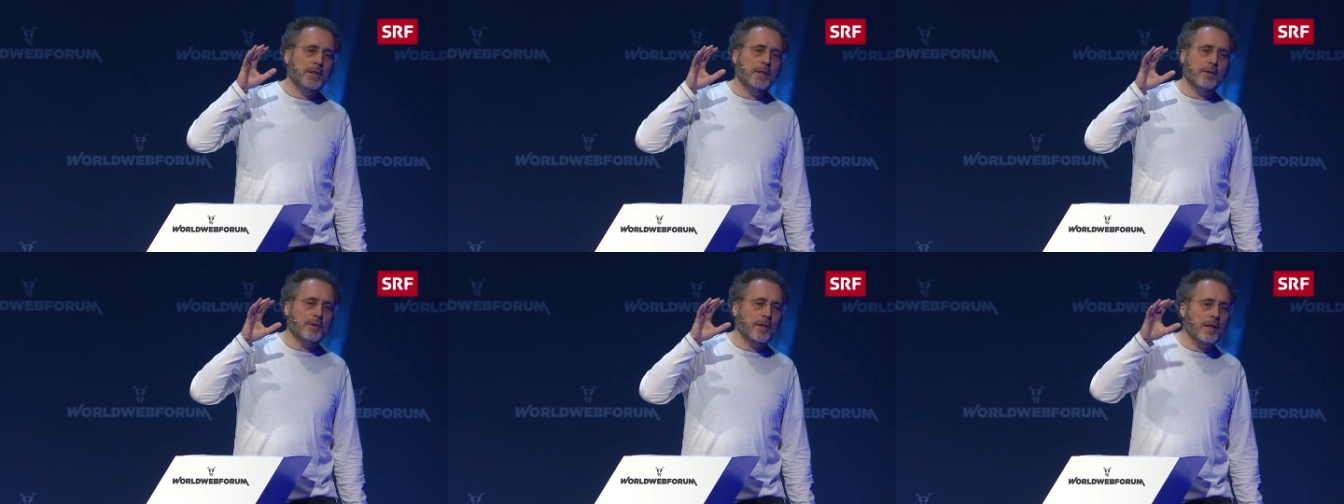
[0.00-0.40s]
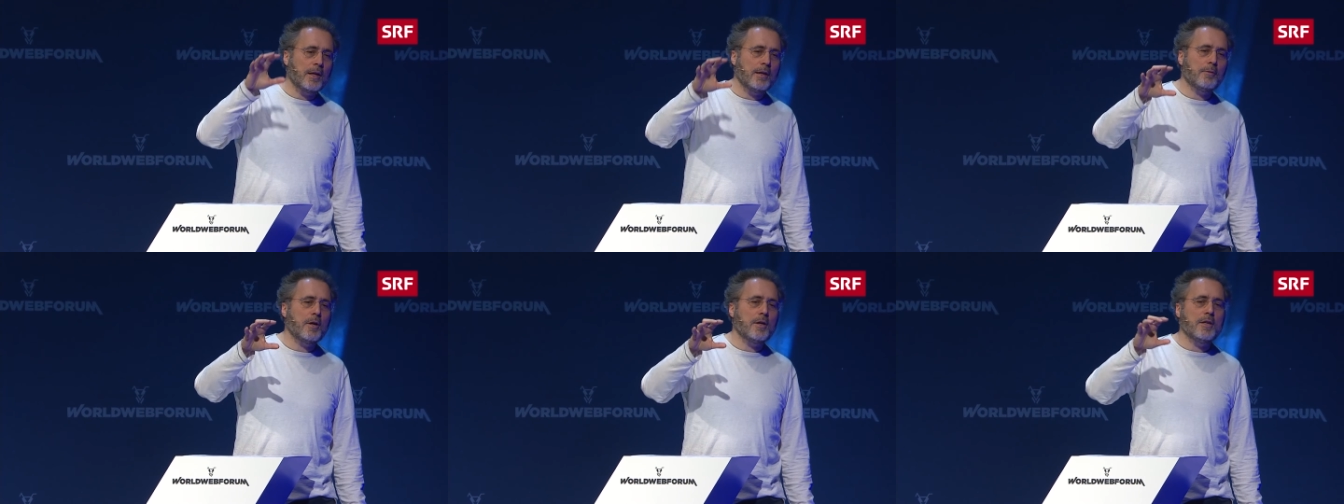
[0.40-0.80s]
you know, there
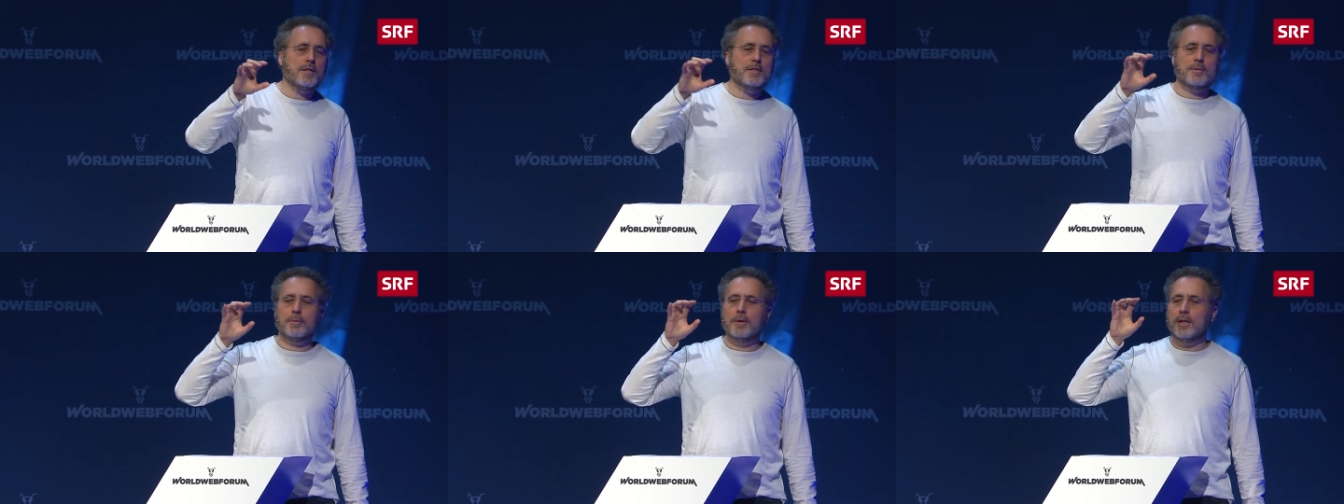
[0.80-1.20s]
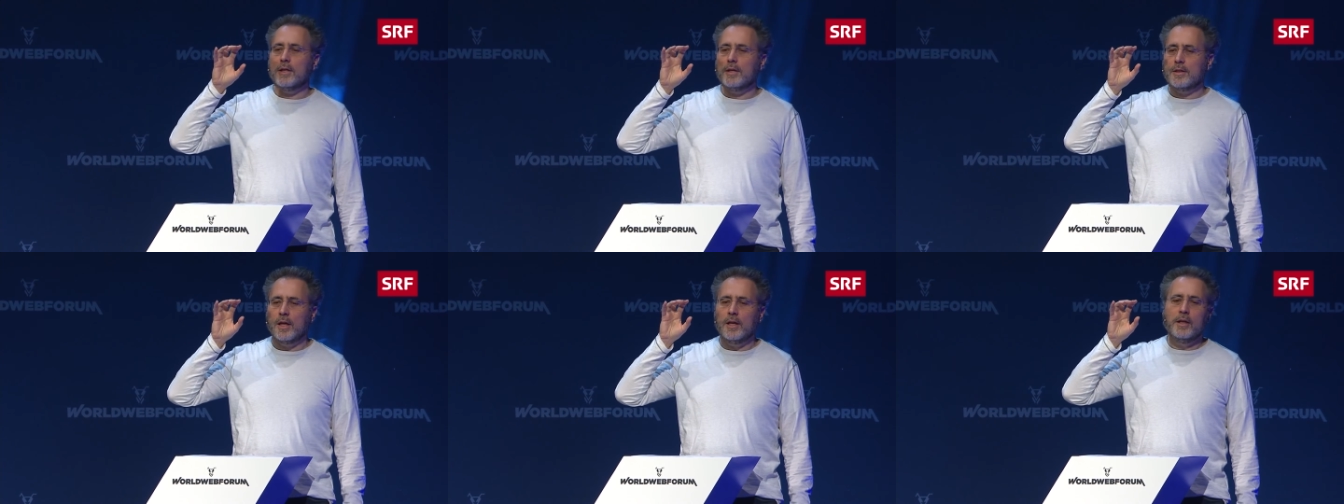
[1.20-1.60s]
I was
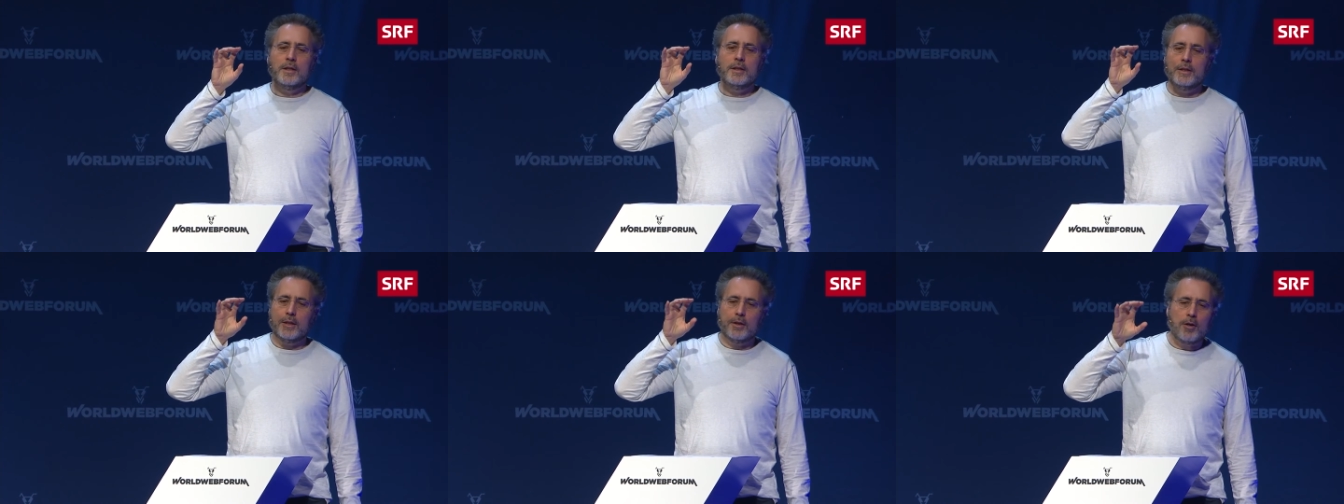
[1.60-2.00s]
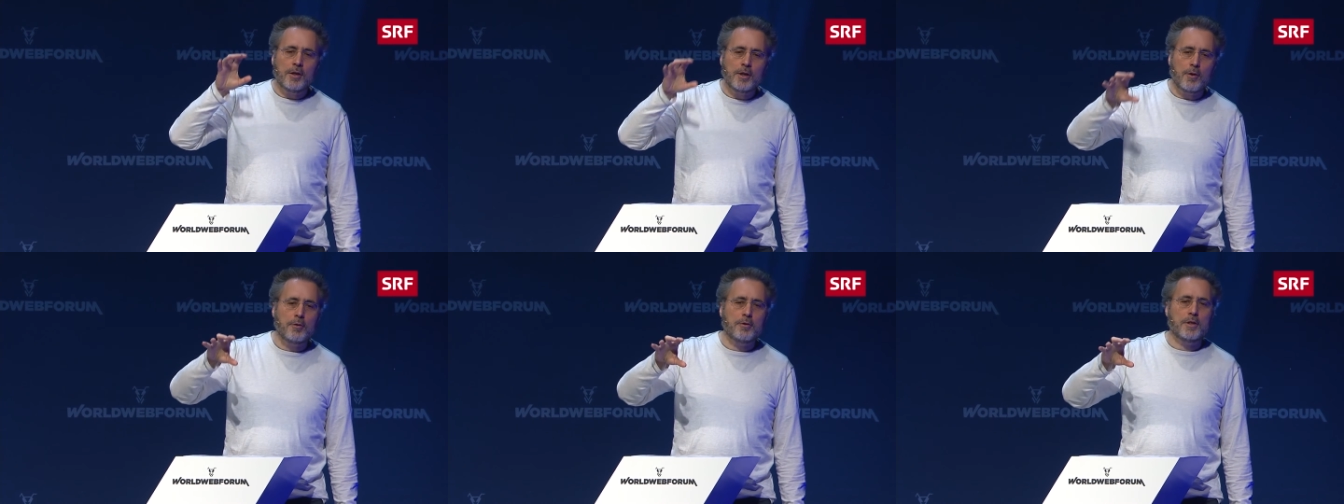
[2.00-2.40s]
with, you know,
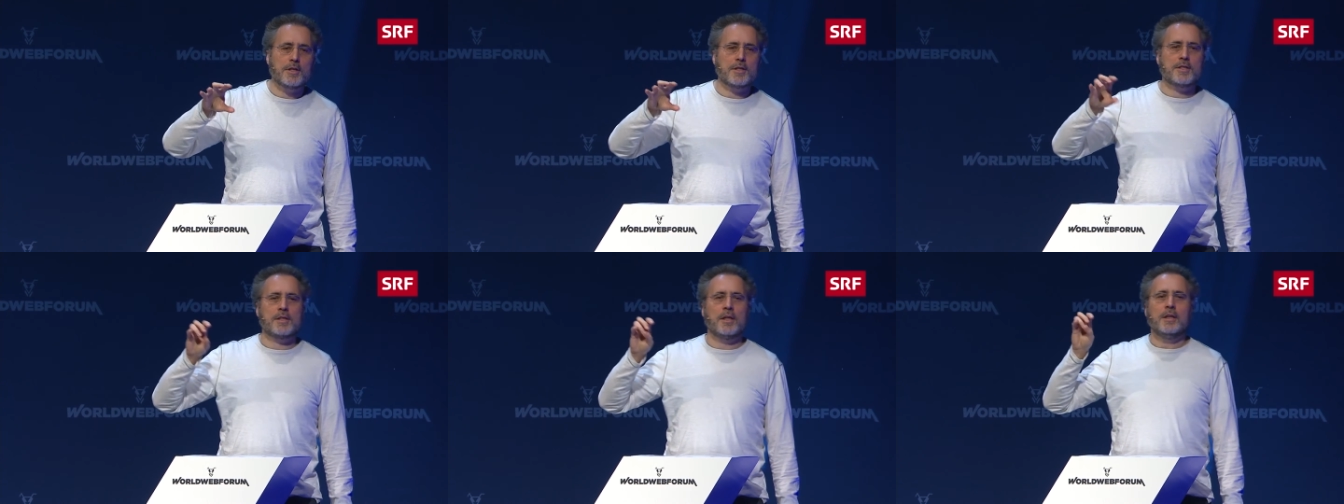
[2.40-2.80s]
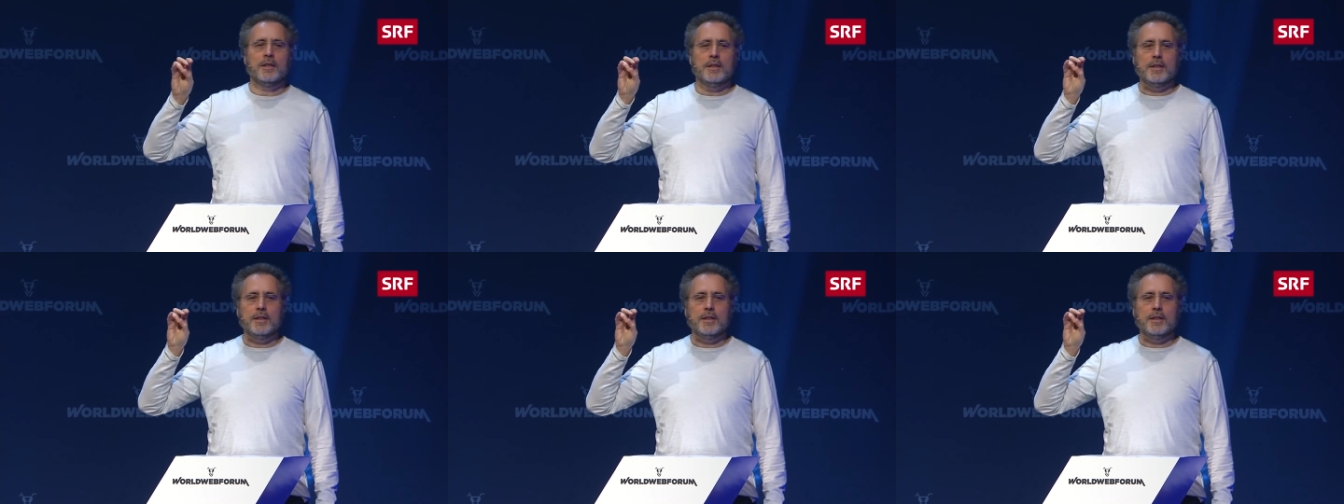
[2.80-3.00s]
on a horse,